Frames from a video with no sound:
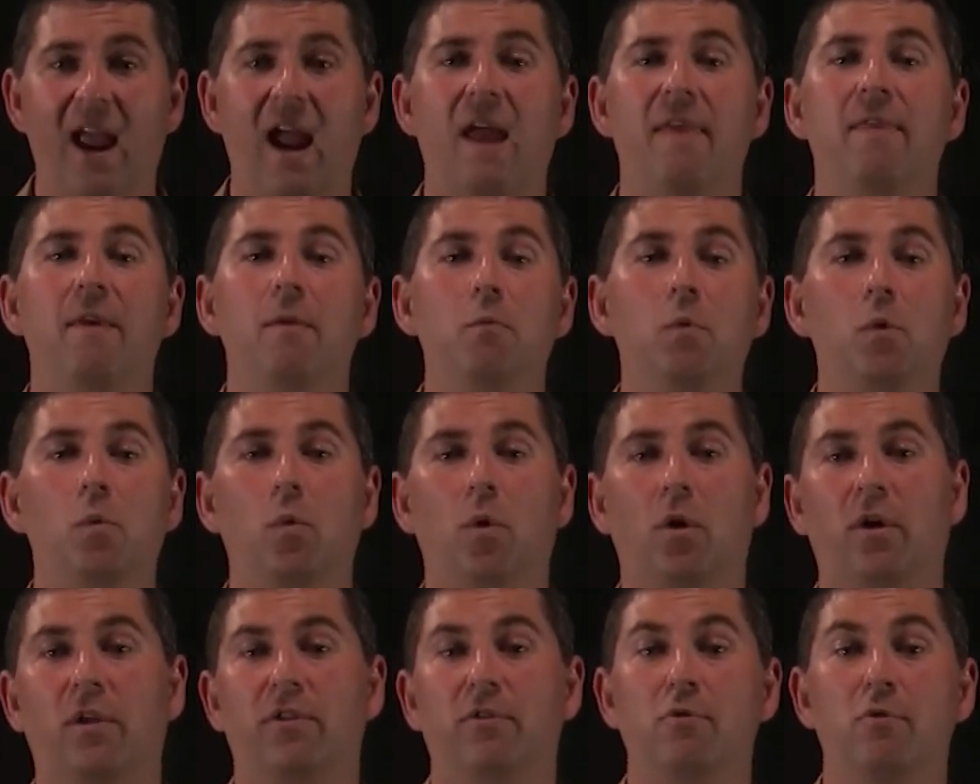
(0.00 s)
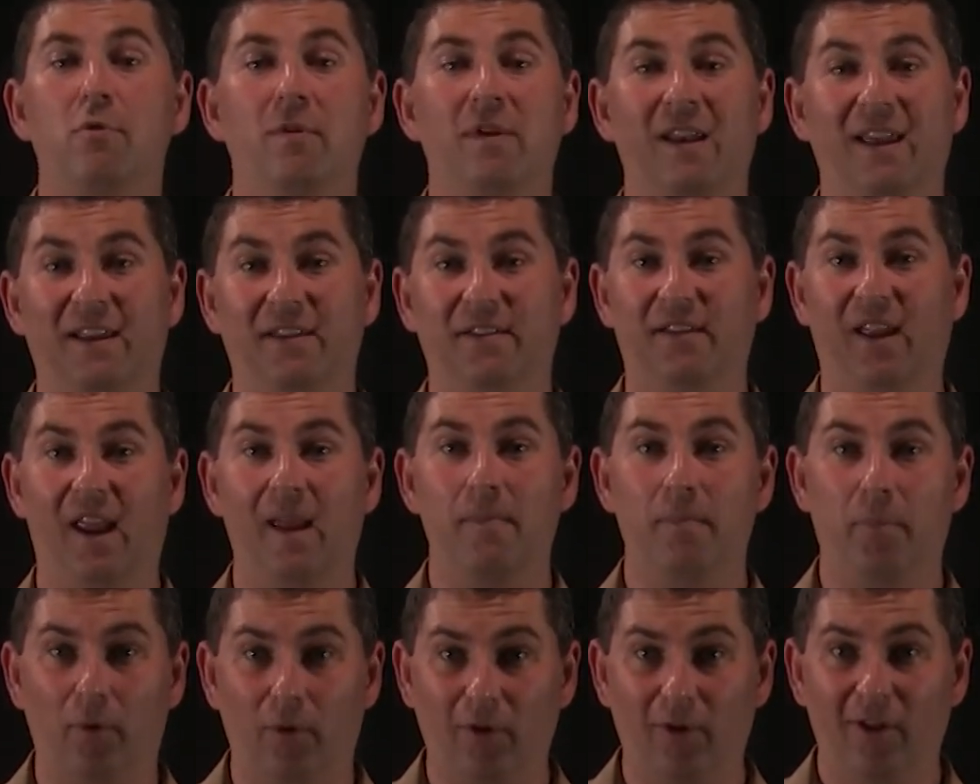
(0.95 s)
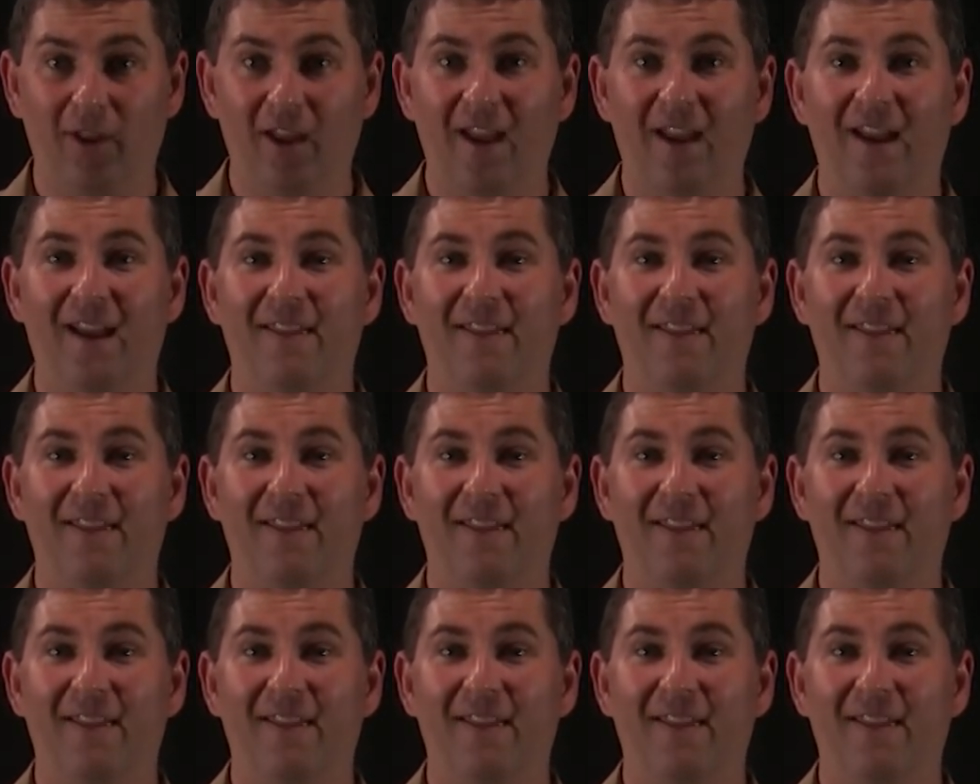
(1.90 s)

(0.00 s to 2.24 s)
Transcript: And then we'll work through an example